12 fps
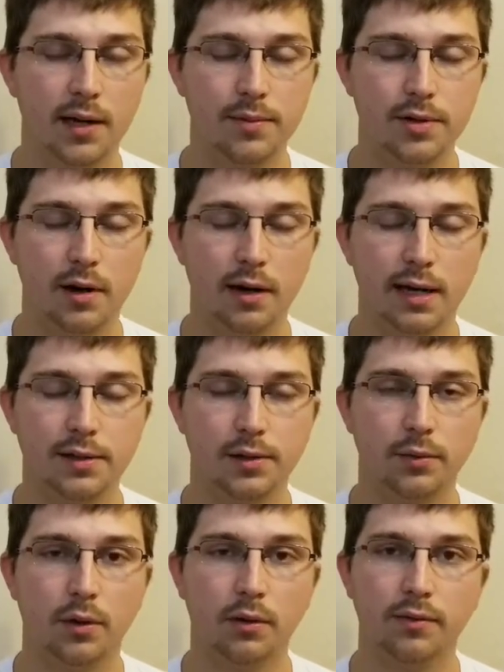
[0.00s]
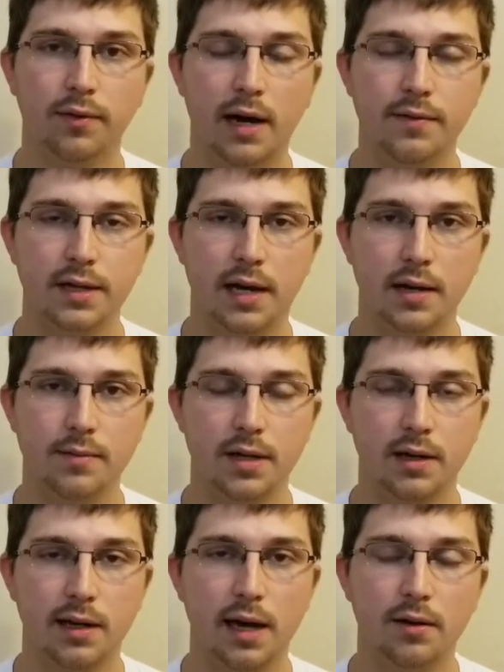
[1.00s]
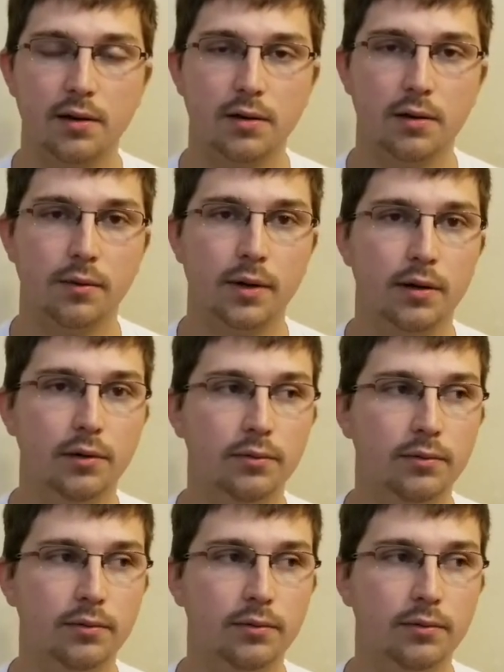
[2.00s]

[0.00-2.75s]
truck as it rolled 5 times on a county dirt road